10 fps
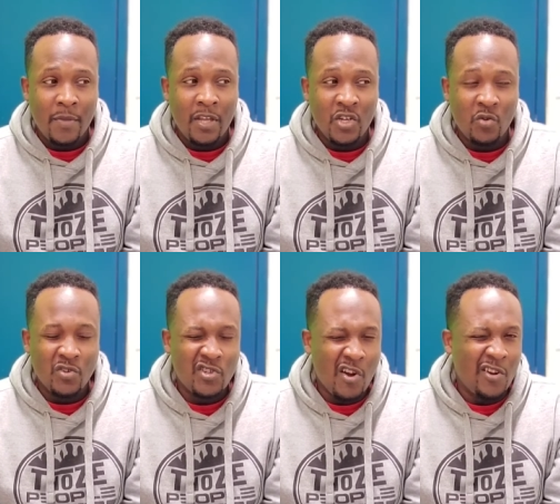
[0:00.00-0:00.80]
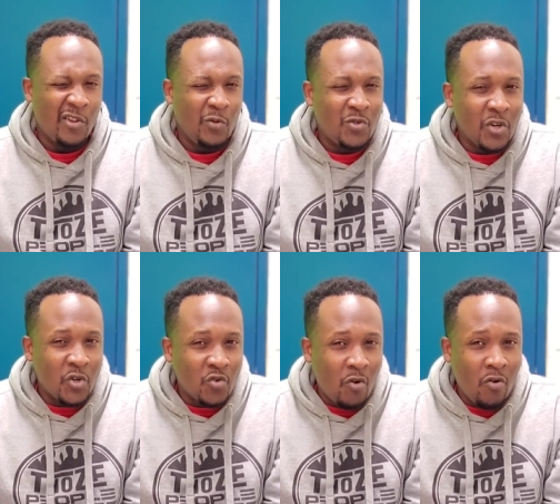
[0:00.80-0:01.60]
because she was starting to lose
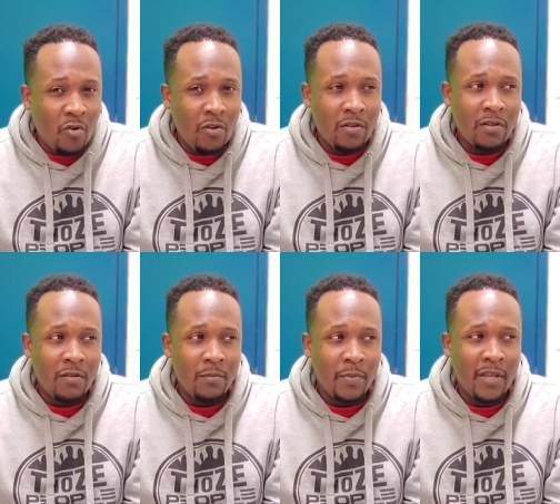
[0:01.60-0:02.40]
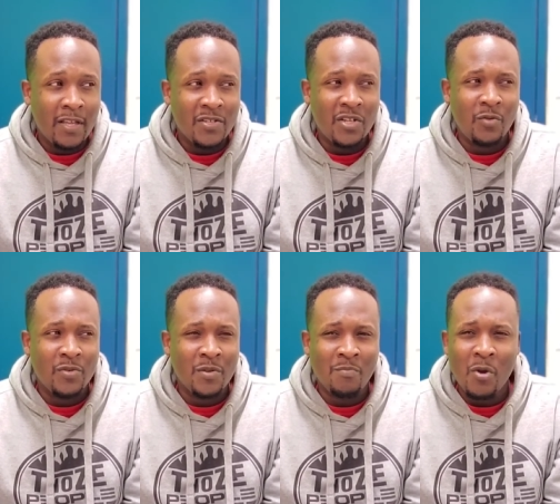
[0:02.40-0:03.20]
control, because she
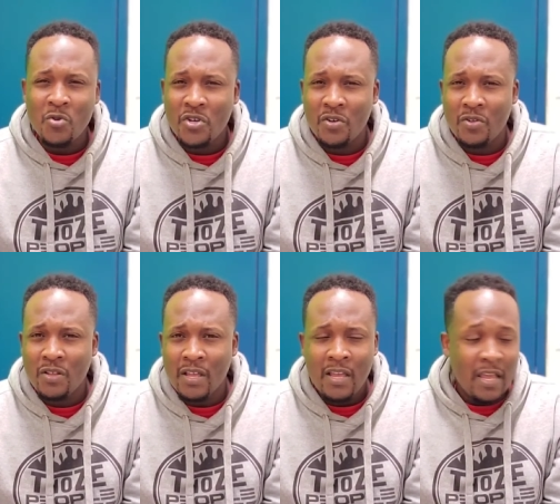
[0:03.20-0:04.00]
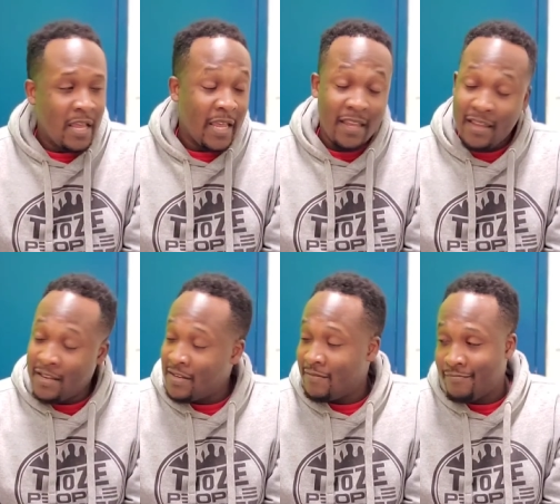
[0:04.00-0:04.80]
was emotional.
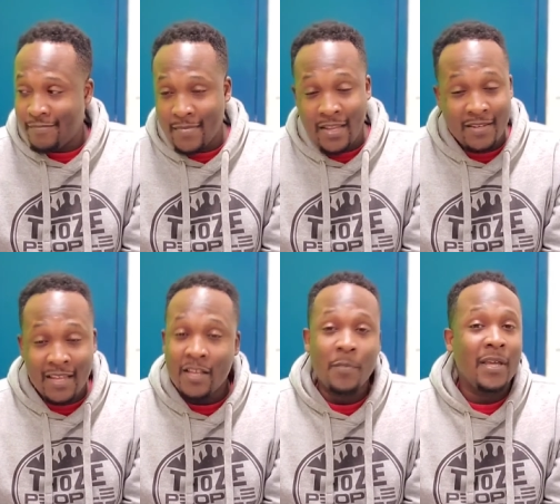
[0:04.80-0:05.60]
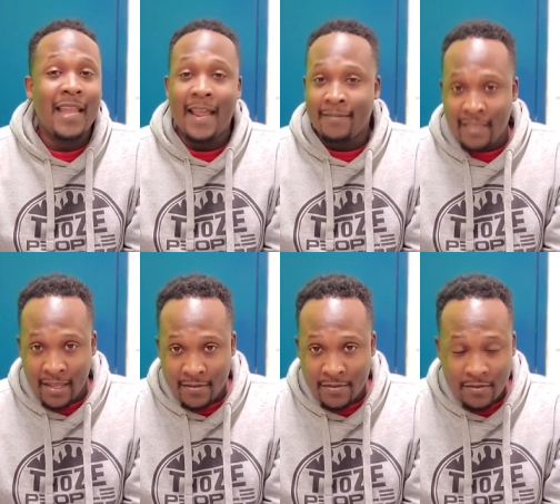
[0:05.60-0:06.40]
It could be a lot of
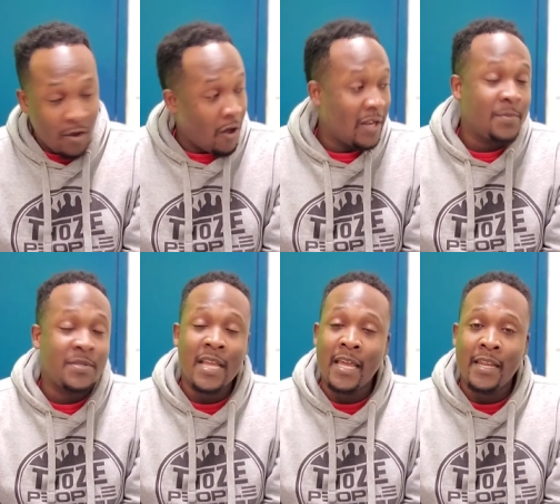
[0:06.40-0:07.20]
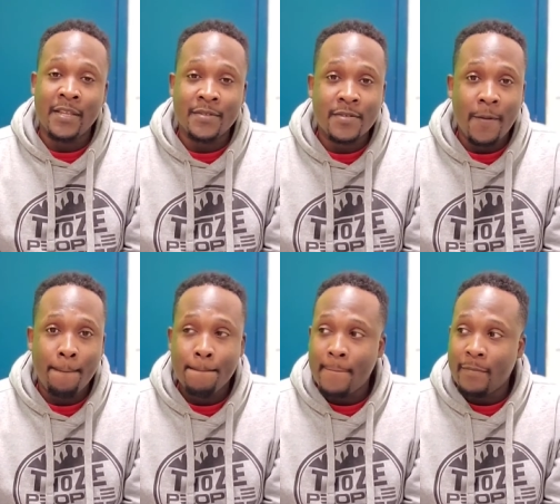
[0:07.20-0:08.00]
things. All I'm saying is
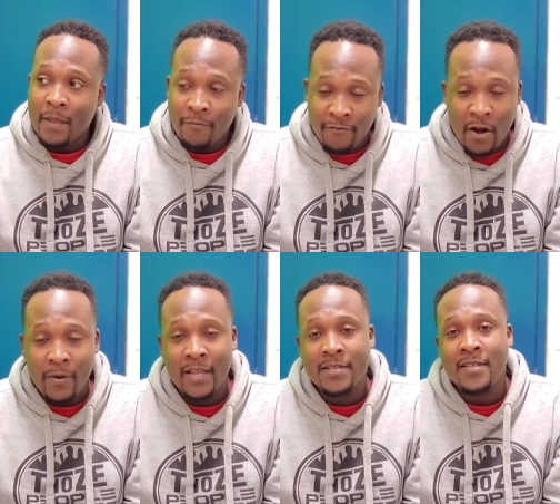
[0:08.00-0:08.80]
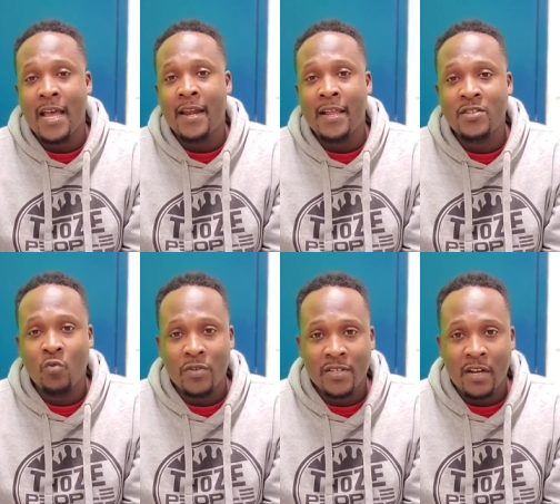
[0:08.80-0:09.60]
I'm very excited as
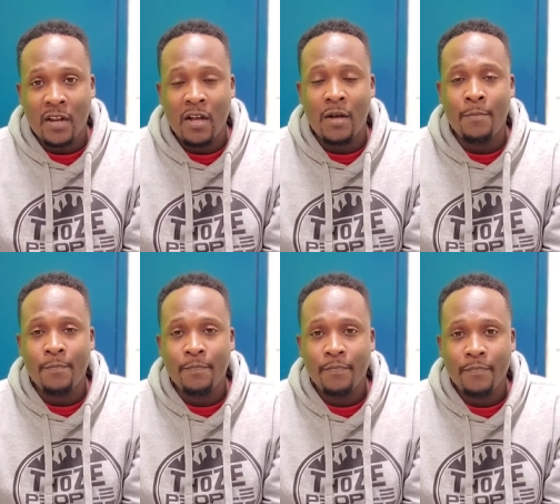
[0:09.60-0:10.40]
to what's going to come.